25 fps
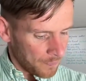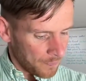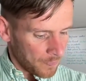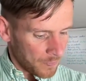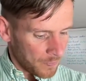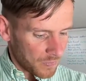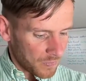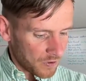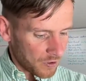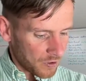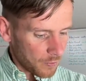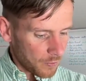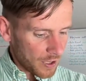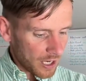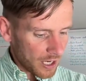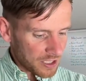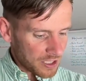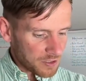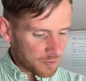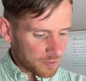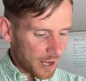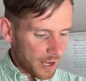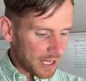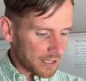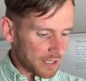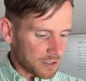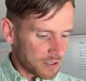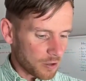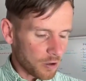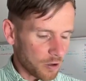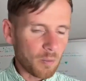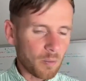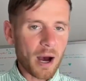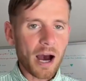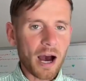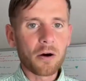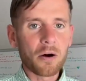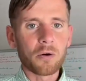do we expect to come
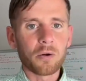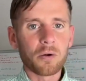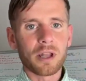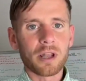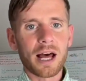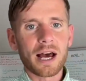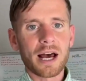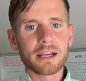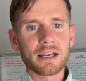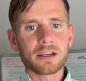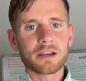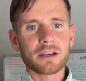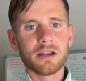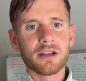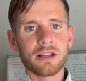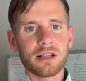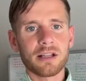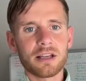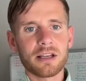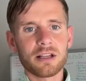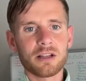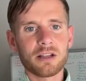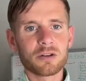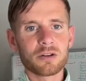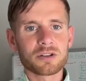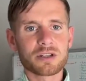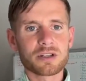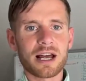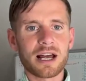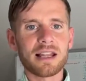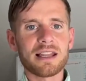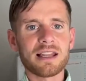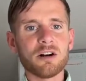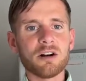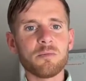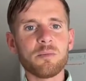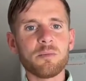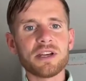out? Like it looks like
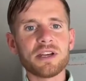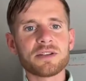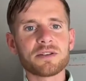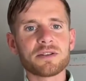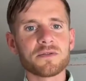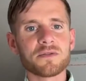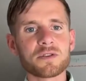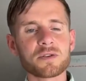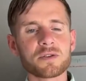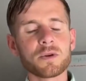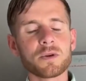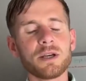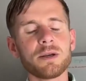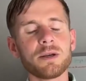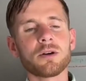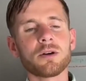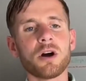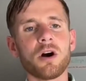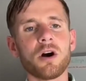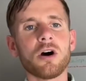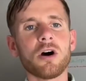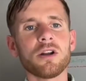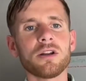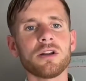little bits of sweet corn.